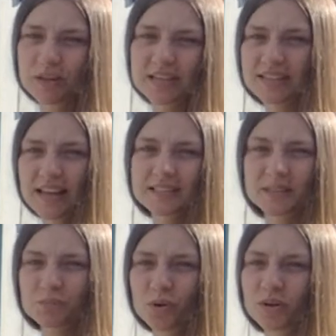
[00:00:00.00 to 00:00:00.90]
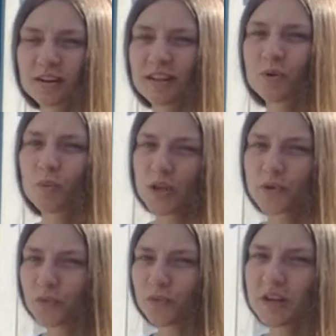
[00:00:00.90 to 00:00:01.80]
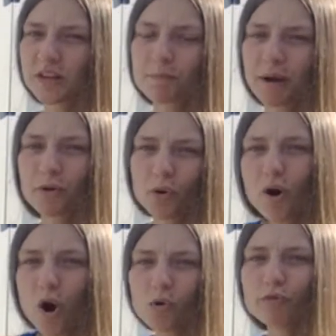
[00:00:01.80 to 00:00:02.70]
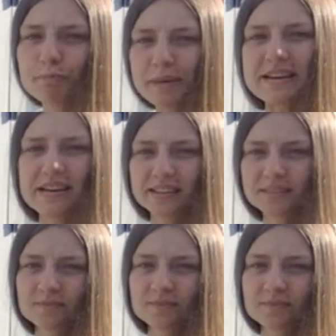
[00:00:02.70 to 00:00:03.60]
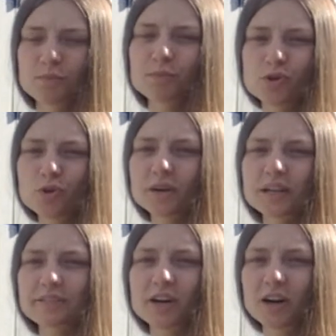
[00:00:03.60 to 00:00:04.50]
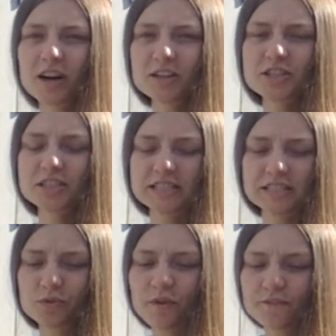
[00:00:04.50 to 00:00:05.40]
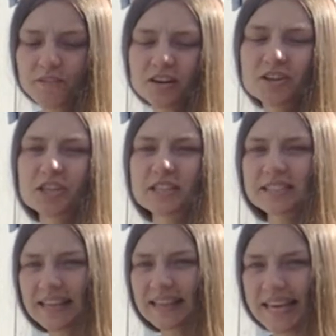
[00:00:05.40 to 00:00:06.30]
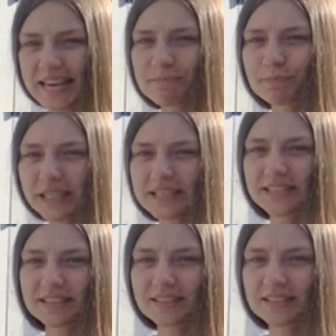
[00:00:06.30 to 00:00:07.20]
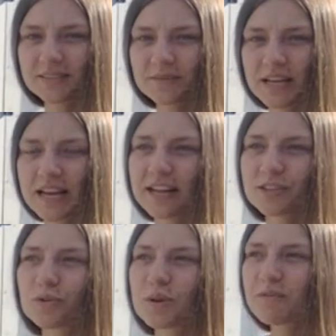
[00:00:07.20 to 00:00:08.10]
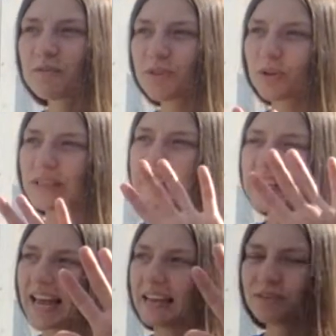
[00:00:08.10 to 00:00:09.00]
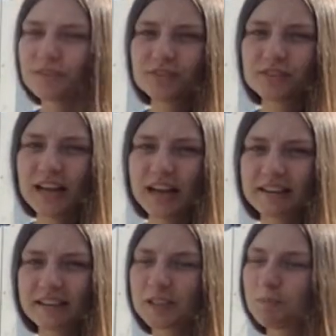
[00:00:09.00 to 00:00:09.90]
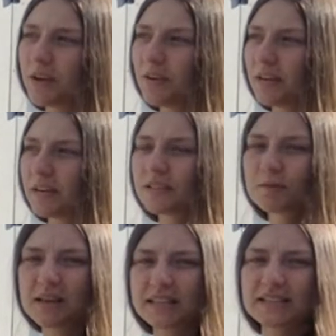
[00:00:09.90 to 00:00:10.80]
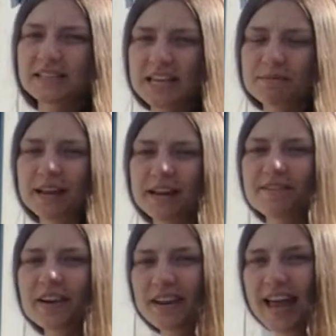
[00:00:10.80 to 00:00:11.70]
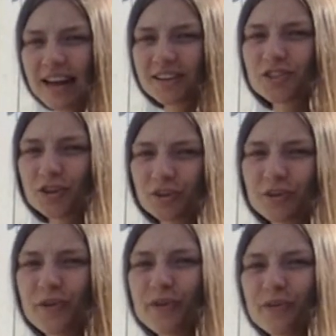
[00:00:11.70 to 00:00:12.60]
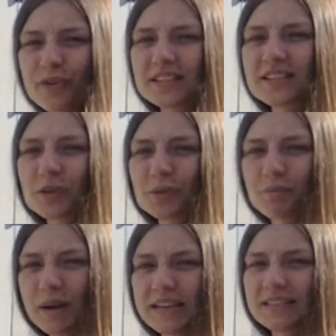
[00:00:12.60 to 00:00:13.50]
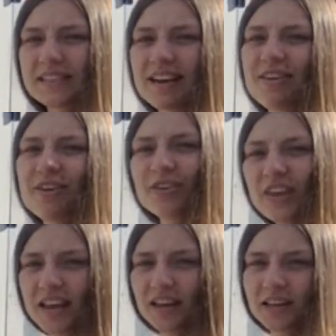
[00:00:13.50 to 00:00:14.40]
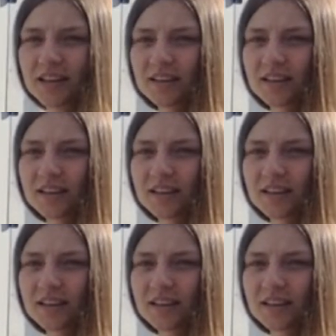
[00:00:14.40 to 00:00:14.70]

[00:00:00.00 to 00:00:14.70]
is less important than the way you feel about your own being. The majority of our consciousness functions in the implicits. And so even though life and experience may seem like a very external, physical-based thing,